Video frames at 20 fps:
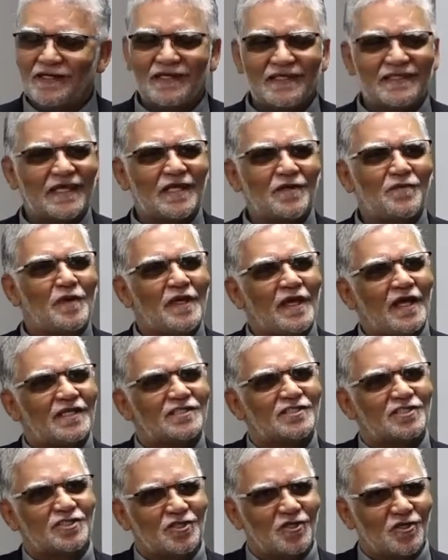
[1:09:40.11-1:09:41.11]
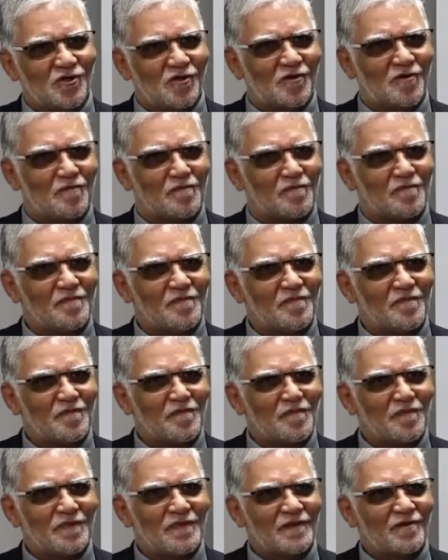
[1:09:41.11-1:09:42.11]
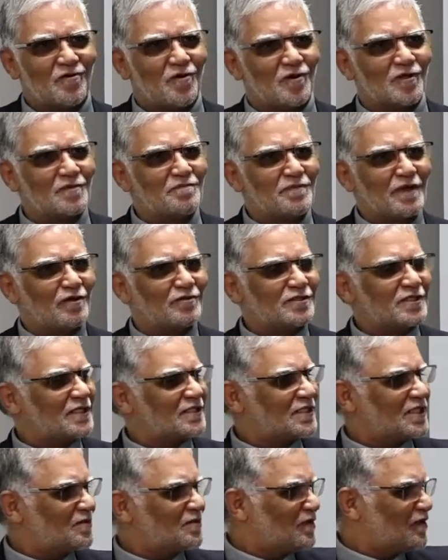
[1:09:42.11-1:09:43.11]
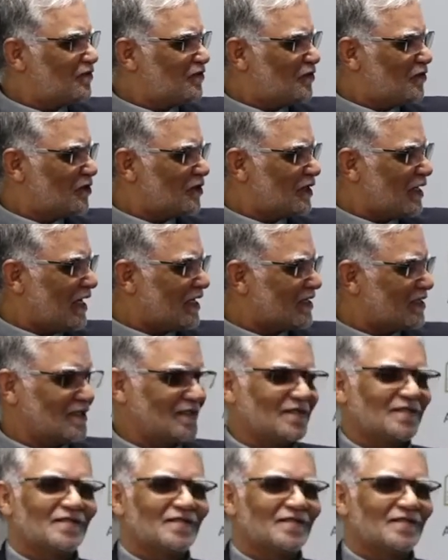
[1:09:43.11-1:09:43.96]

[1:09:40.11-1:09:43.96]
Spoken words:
then we assume all the processes before that